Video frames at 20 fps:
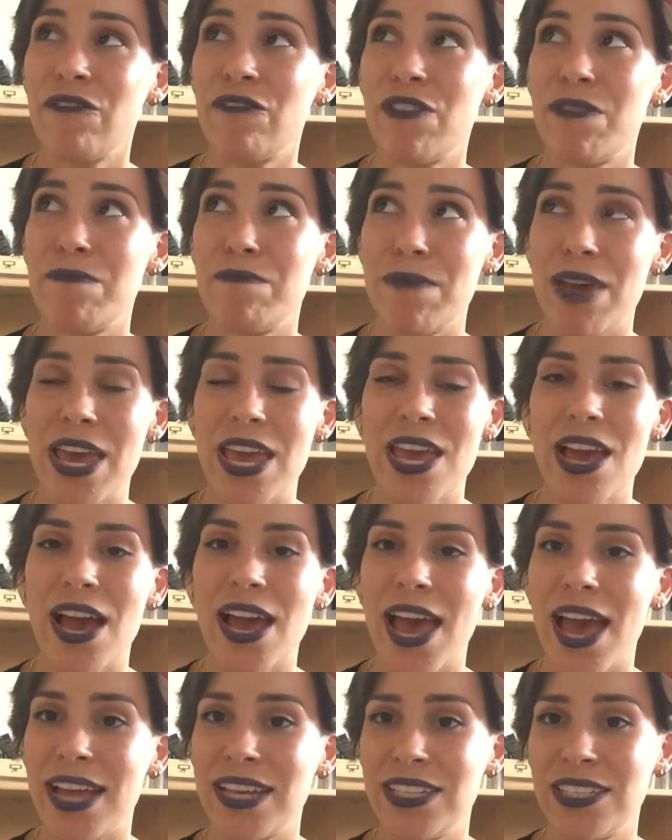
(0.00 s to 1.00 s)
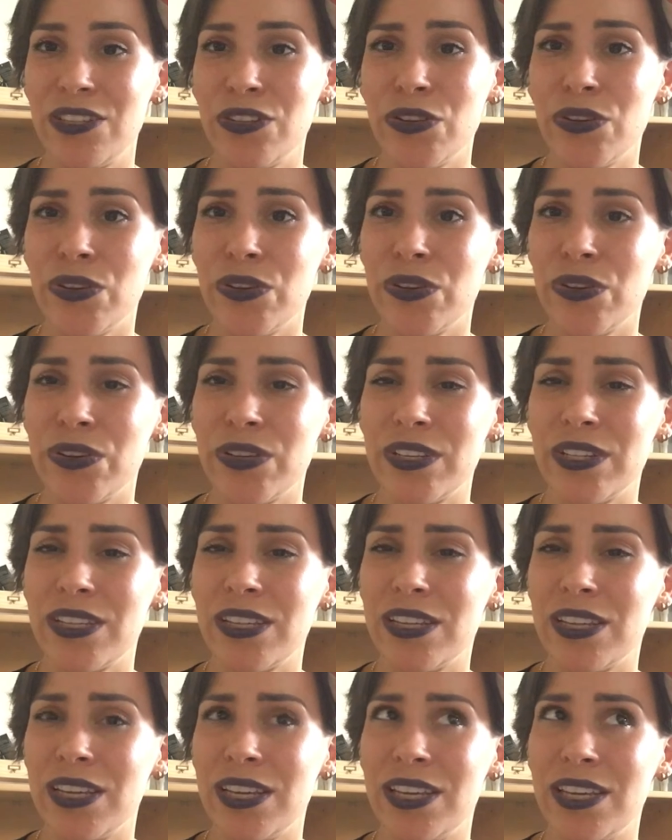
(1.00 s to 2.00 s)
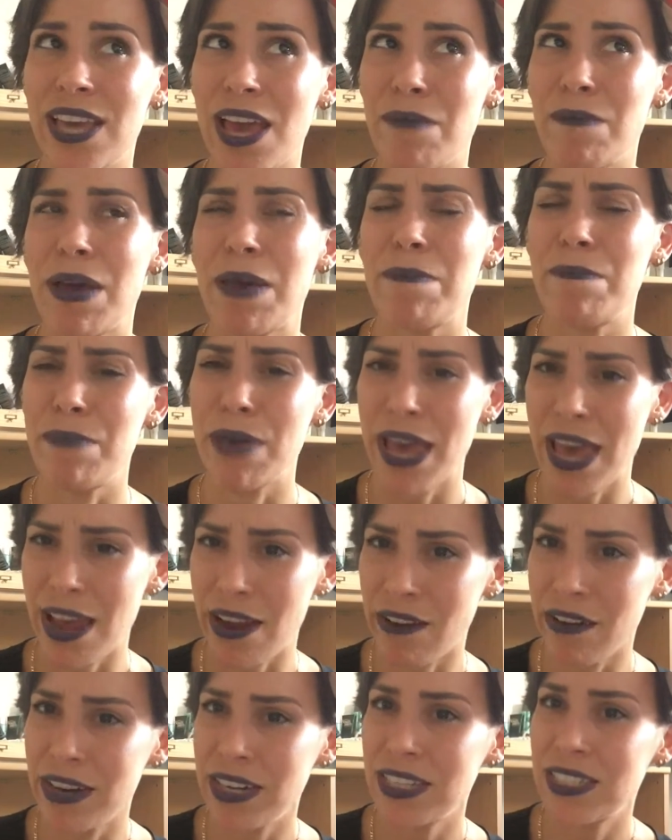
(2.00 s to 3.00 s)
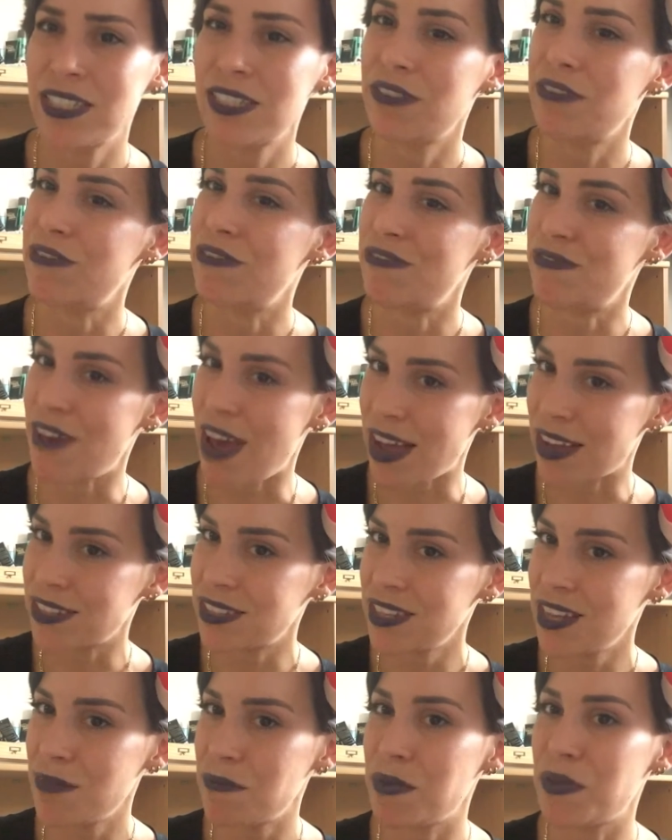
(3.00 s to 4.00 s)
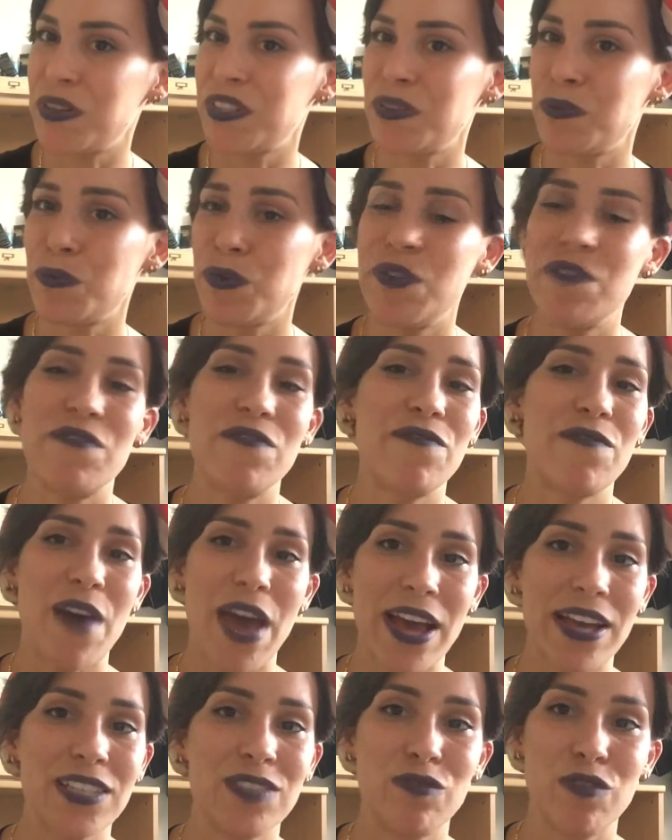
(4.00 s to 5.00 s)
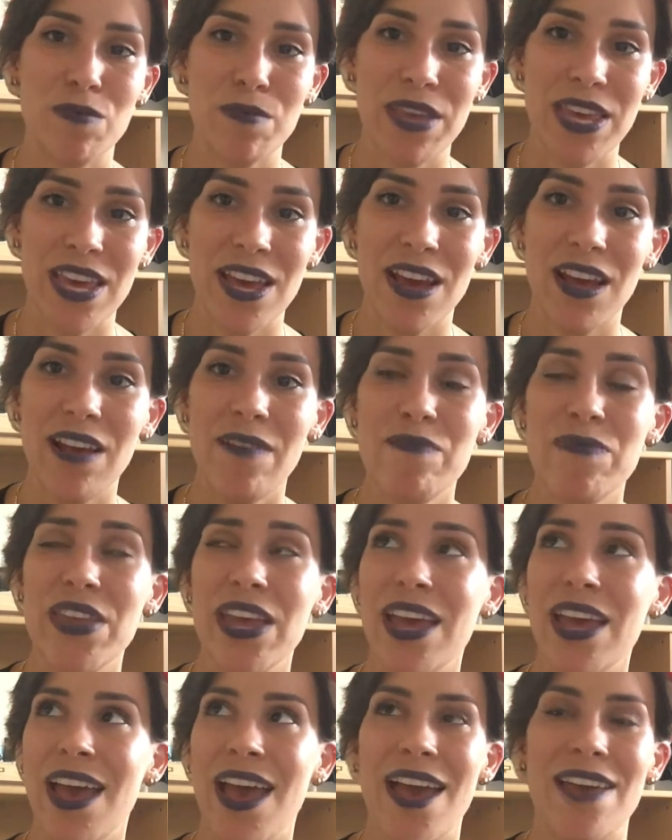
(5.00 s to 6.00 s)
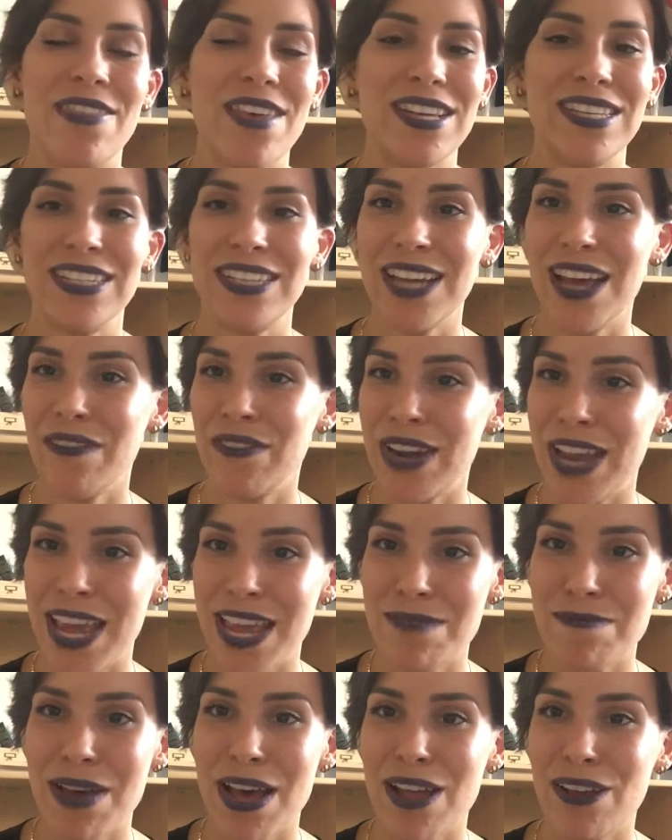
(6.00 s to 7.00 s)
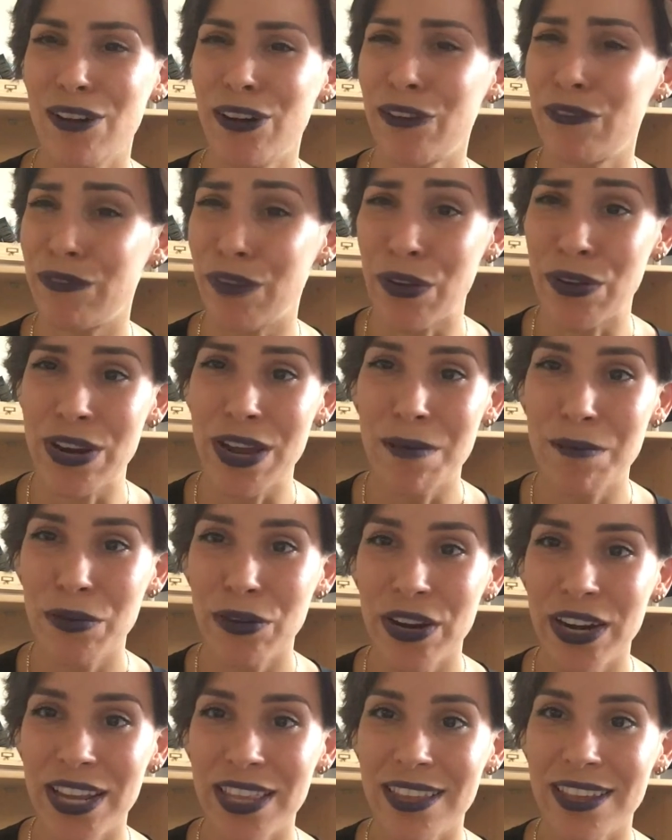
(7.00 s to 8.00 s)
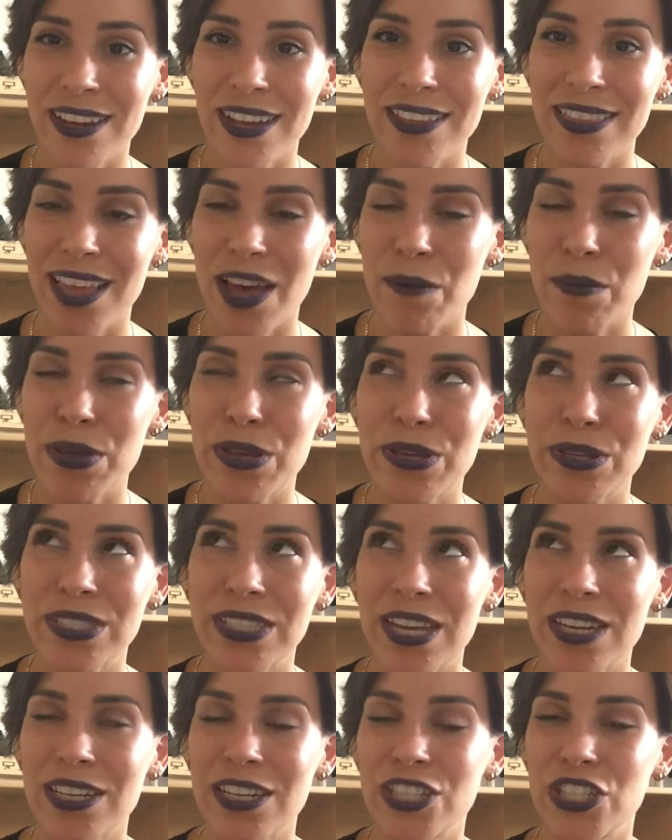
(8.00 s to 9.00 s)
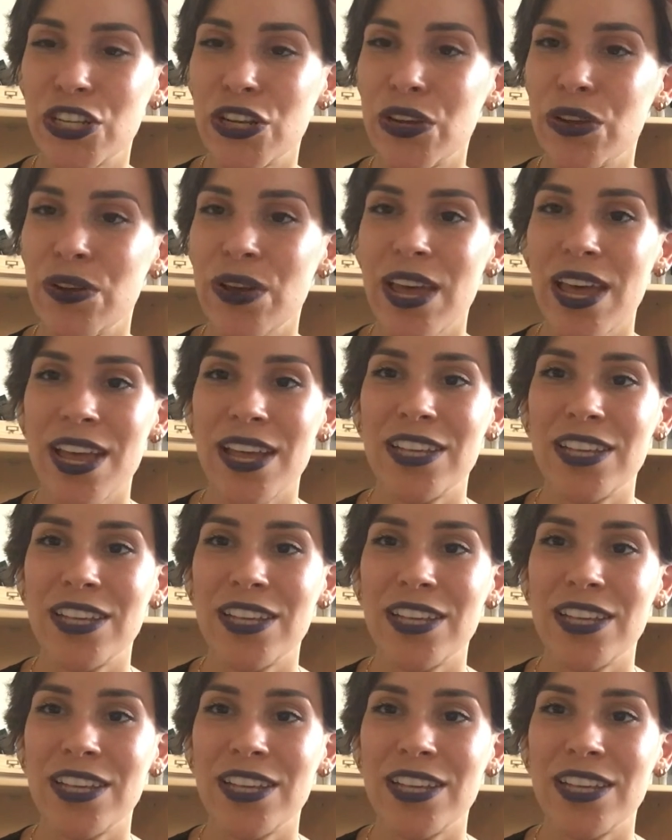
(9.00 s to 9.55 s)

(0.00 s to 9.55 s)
For me, I had to get my parents to fax it because it wouldn't fax from here, and they didn't have an email or a phone number or anything like that we could send it to.